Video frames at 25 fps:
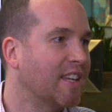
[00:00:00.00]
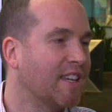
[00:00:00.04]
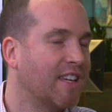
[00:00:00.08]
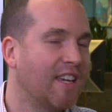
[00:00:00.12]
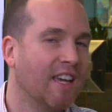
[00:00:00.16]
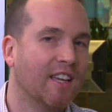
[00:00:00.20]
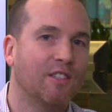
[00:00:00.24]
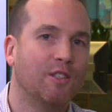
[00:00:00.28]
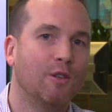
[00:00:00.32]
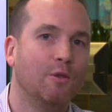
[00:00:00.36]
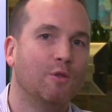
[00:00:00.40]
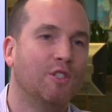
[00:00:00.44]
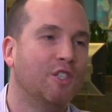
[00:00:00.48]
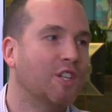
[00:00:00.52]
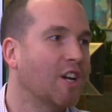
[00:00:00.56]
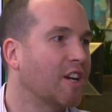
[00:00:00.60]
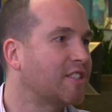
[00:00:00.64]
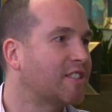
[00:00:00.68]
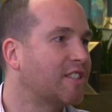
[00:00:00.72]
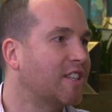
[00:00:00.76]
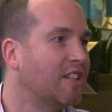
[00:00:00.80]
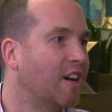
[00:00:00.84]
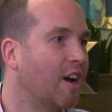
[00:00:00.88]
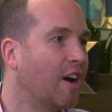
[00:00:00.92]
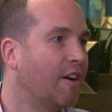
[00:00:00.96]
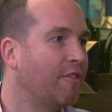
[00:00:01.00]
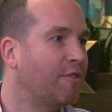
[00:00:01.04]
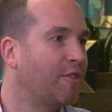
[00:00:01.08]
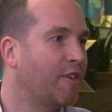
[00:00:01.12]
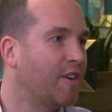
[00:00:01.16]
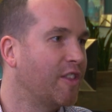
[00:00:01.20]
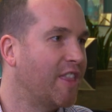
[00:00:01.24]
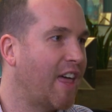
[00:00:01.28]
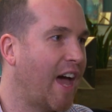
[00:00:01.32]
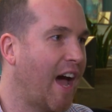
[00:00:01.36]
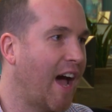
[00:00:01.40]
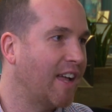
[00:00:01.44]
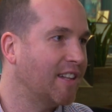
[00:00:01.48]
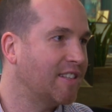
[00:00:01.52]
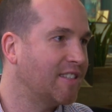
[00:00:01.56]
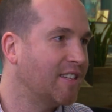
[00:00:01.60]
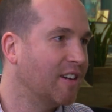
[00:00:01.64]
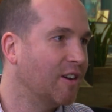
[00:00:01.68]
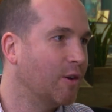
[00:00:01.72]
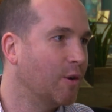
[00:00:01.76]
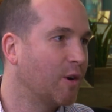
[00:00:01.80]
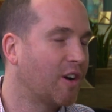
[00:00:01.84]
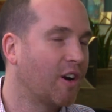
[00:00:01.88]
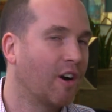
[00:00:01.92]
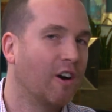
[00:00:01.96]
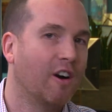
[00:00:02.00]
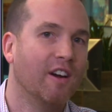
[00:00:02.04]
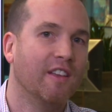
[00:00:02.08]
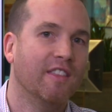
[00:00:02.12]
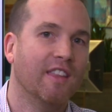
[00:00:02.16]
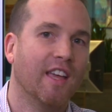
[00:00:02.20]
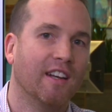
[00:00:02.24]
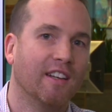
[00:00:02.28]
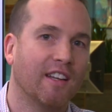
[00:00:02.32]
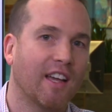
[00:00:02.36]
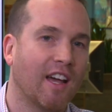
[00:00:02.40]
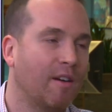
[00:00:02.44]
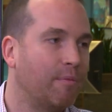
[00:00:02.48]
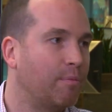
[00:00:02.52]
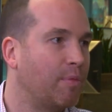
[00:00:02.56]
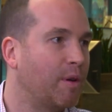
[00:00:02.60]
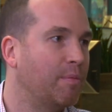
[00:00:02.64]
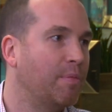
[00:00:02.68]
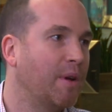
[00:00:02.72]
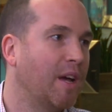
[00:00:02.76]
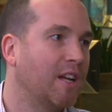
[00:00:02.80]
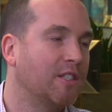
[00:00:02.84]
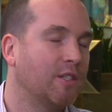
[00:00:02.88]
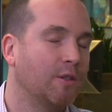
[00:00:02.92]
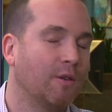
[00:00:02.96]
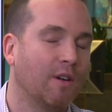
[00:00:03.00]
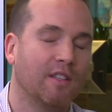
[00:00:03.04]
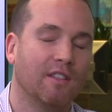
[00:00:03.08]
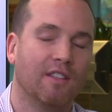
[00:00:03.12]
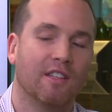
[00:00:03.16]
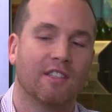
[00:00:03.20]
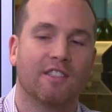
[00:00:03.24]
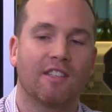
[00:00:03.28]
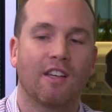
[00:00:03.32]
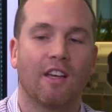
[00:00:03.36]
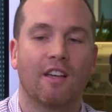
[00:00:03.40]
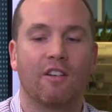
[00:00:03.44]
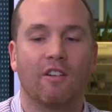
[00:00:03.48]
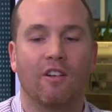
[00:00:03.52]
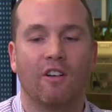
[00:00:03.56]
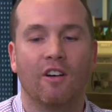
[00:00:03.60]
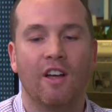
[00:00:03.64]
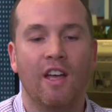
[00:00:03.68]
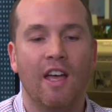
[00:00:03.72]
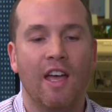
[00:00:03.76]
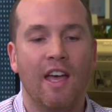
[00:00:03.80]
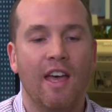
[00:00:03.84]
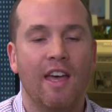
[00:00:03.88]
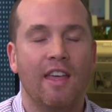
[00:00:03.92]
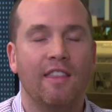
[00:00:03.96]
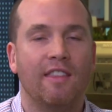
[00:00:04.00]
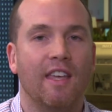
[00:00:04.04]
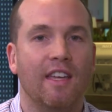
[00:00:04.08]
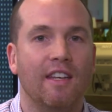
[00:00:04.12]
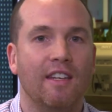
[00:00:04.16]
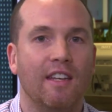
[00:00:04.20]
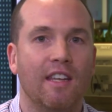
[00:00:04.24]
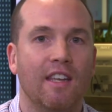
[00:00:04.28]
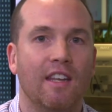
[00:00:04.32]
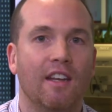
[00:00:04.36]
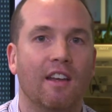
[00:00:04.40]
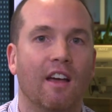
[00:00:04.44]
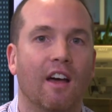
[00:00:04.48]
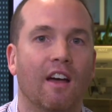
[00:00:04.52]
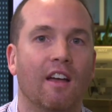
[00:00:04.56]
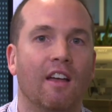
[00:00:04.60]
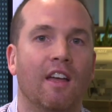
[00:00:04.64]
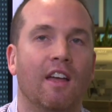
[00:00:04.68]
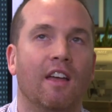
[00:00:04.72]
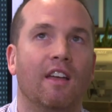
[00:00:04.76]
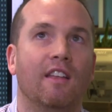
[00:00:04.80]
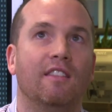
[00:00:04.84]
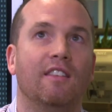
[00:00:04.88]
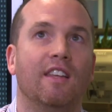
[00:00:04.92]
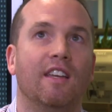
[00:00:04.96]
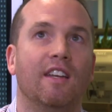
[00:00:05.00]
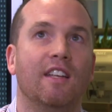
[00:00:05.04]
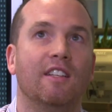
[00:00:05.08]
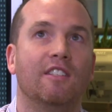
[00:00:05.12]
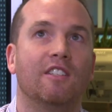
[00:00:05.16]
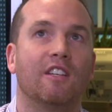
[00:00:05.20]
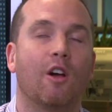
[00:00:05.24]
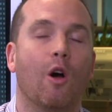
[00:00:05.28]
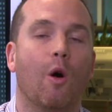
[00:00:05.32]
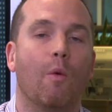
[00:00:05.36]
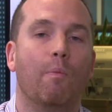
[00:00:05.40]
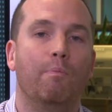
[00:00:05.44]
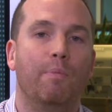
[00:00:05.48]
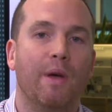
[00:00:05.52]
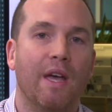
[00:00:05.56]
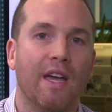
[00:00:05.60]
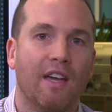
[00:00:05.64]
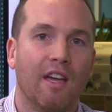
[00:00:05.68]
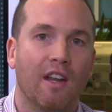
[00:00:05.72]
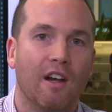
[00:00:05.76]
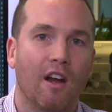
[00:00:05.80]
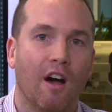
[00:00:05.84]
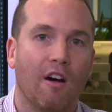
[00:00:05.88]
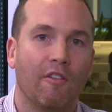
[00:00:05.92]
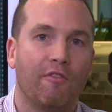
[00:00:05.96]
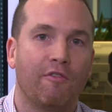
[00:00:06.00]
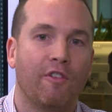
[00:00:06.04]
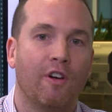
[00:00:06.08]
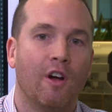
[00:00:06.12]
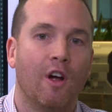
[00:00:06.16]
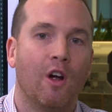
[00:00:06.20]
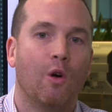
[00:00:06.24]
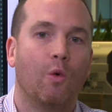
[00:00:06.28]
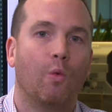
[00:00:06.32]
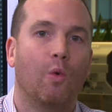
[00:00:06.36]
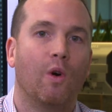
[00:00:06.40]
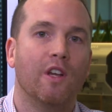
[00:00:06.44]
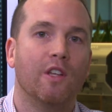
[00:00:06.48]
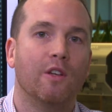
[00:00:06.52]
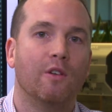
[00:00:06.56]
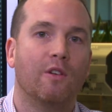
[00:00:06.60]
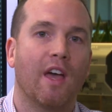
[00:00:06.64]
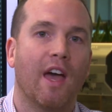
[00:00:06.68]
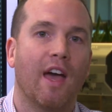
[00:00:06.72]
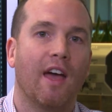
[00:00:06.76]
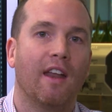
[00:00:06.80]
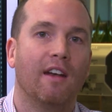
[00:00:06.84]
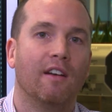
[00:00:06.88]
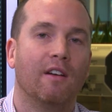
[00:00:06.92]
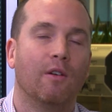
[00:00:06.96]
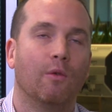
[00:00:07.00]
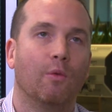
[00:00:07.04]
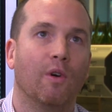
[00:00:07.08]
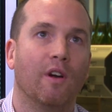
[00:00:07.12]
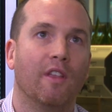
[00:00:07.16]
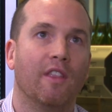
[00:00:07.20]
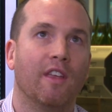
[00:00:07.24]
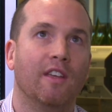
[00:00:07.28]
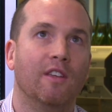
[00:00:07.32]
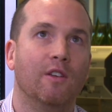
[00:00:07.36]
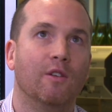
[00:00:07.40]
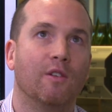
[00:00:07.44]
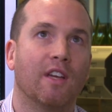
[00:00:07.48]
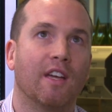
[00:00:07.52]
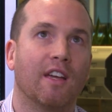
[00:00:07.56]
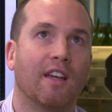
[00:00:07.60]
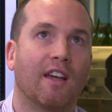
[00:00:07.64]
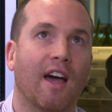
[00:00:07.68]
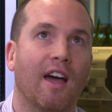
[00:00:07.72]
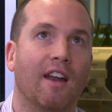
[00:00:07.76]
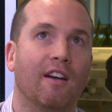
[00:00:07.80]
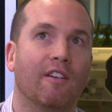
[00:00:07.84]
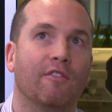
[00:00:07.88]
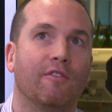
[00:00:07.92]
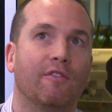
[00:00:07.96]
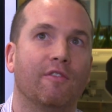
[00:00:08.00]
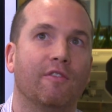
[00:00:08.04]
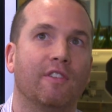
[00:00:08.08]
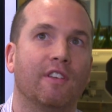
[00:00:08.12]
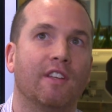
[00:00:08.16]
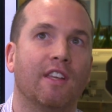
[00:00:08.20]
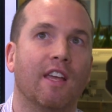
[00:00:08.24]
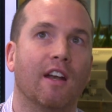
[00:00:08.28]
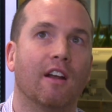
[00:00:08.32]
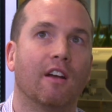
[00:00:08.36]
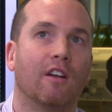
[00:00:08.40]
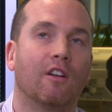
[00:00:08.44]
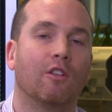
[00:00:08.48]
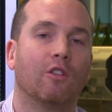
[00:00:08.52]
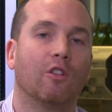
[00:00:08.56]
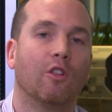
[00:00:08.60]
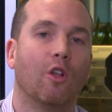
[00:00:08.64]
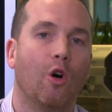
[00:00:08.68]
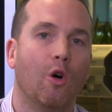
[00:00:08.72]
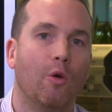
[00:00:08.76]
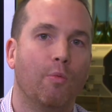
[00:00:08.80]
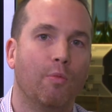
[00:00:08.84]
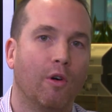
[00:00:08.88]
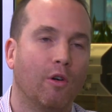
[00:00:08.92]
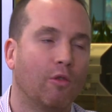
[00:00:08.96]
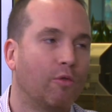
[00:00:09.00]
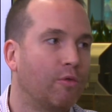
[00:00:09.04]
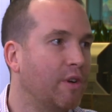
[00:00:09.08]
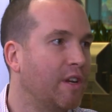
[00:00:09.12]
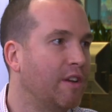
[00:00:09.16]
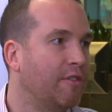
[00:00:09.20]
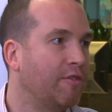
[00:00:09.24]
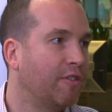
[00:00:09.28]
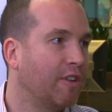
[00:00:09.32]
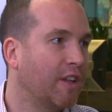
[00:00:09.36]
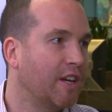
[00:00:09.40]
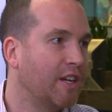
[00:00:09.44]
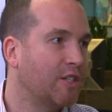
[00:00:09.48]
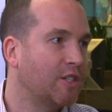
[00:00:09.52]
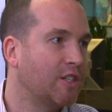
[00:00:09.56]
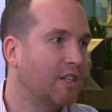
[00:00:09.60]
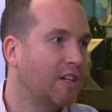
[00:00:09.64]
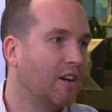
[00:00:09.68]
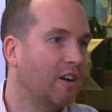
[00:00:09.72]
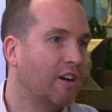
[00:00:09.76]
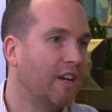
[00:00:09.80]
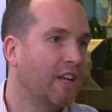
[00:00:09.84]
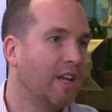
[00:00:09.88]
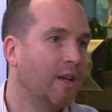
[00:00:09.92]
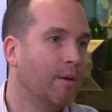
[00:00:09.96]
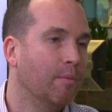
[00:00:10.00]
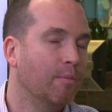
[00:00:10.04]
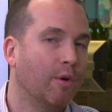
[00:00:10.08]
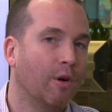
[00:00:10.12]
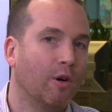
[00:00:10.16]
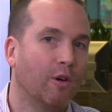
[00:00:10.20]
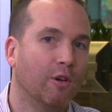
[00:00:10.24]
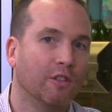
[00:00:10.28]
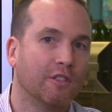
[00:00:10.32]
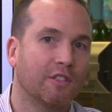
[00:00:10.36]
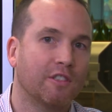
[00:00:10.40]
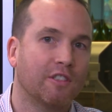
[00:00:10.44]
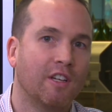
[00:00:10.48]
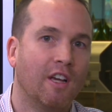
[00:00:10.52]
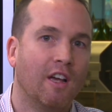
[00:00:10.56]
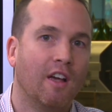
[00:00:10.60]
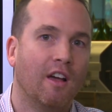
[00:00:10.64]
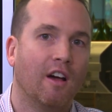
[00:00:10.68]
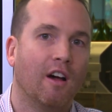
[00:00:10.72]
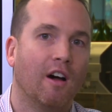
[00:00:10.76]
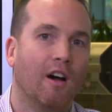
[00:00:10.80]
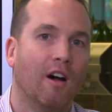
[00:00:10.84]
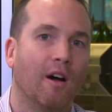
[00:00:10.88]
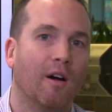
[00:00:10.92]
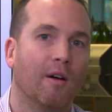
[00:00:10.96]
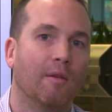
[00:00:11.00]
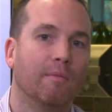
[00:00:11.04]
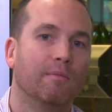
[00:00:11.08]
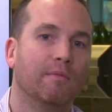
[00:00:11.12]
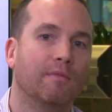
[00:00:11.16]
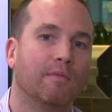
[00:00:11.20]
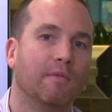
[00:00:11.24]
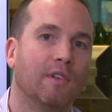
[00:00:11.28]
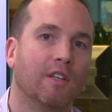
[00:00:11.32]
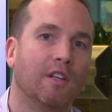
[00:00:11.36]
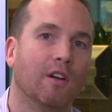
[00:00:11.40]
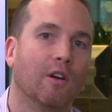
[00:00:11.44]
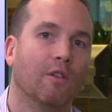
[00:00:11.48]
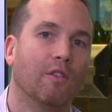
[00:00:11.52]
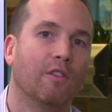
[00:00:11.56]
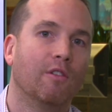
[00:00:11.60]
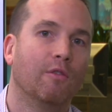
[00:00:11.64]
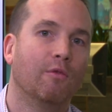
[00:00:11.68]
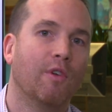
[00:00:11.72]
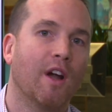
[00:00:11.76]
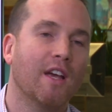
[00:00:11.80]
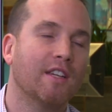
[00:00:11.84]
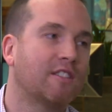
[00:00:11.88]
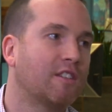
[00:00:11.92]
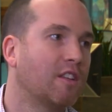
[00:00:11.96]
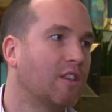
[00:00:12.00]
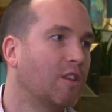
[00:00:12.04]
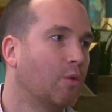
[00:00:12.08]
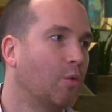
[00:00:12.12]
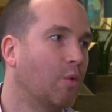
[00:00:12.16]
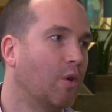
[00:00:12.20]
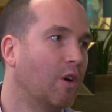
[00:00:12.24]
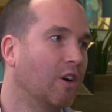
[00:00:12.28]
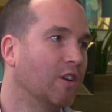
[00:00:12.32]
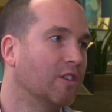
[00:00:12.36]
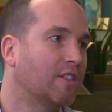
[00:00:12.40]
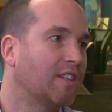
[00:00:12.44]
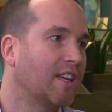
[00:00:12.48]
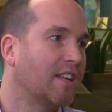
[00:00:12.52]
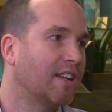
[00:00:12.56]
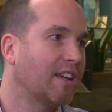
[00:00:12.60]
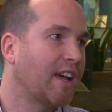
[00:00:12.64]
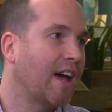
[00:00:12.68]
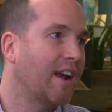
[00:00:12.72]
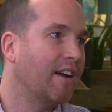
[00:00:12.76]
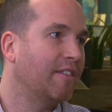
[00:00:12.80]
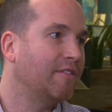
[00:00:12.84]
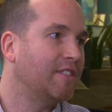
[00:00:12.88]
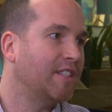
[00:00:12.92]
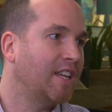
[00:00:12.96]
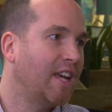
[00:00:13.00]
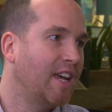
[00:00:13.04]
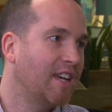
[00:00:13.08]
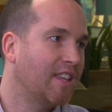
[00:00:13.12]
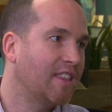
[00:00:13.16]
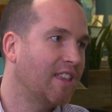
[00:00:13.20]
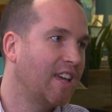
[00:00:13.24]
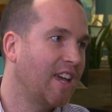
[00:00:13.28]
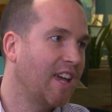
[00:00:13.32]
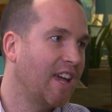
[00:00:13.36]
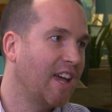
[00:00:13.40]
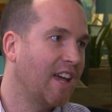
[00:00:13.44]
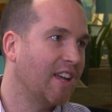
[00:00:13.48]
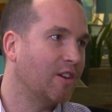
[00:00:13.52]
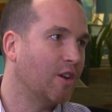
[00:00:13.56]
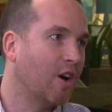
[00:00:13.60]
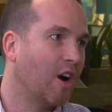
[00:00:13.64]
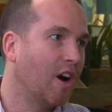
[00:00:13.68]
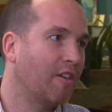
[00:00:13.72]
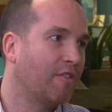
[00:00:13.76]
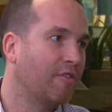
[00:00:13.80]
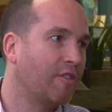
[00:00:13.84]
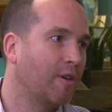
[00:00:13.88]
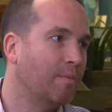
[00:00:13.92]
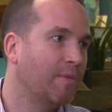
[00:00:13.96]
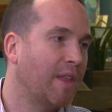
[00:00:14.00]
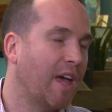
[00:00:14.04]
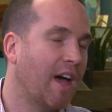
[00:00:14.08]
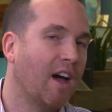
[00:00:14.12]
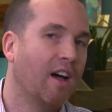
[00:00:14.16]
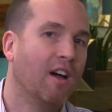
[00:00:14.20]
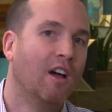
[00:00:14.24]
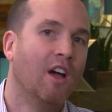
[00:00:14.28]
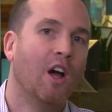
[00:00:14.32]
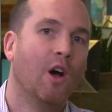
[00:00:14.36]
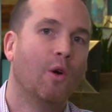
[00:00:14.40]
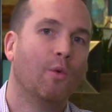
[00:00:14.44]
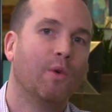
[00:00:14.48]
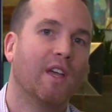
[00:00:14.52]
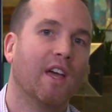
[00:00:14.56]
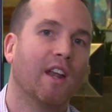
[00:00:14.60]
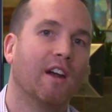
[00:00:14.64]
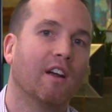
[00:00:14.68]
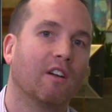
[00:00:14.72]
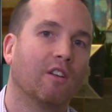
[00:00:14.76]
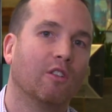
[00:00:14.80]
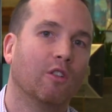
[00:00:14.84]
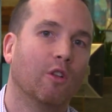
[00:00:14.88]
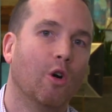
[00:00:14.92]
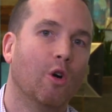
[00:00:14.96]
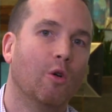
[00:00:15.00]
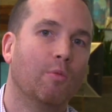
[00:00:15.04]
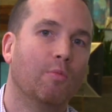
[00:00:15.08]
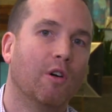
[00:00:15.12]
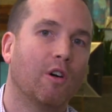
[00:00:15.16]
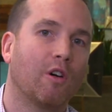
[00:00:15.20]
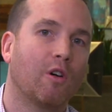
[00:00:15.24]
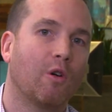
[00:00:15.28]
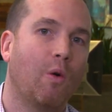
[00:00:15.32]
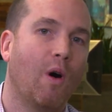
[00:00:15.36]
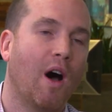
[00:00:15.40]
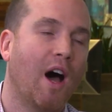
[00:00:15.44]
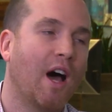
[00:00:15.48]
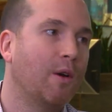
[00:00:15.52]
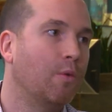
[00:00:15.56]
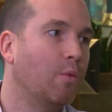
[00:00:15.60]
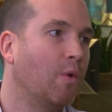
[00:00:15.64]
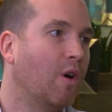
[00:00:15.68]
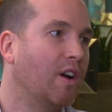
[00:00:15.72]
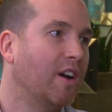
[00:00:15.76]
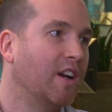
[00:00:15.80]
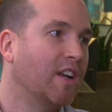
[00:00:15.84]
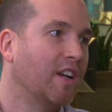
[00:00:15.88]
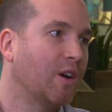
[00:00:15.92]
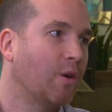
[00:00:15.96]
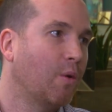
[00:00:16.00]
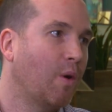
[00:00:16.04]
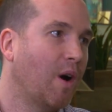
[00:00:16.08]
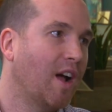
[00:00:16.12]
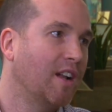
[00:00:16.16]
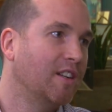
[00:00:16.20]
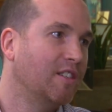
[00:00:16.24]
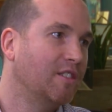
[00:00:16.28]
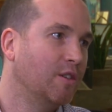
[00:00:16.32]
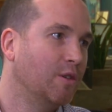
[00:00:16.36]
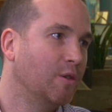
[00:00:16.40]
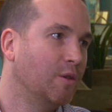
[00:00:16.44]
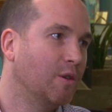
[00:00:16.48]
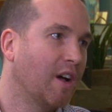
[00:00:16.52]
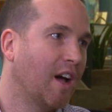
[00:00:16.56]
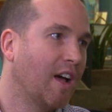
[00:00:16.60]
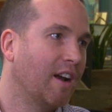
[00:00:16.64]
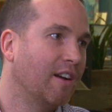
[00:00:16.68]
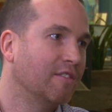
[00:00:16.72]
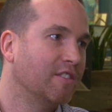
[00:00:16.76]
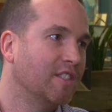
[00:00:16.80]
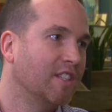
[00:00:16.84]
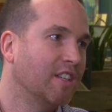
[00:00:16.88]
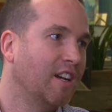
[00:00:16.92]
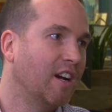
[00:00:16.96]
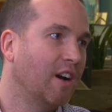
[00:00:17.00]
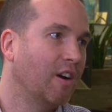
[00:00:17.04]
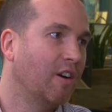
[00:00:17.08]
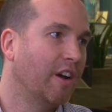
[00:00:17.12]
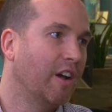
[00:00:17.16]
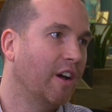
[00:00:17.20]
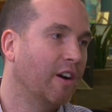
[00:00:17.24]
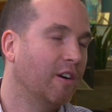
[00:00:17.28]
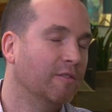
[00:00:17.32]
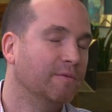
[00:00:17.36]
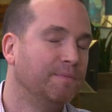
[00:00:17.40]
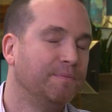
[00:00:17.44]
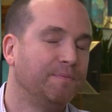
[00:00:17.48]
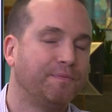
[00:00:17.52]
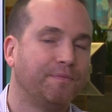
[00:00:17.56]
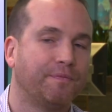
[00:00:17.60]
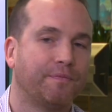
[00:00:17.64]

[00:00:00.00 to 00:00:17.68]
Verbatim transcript: They can't do just enough for that to occur and then kind of perpetuate this cycle. They need to go big enough where you get you can kind of get a global reflationary impulse. The rest of the world can kind of take the handoff from that. We get a global Quad 1 and Quad 2 kind of scenario.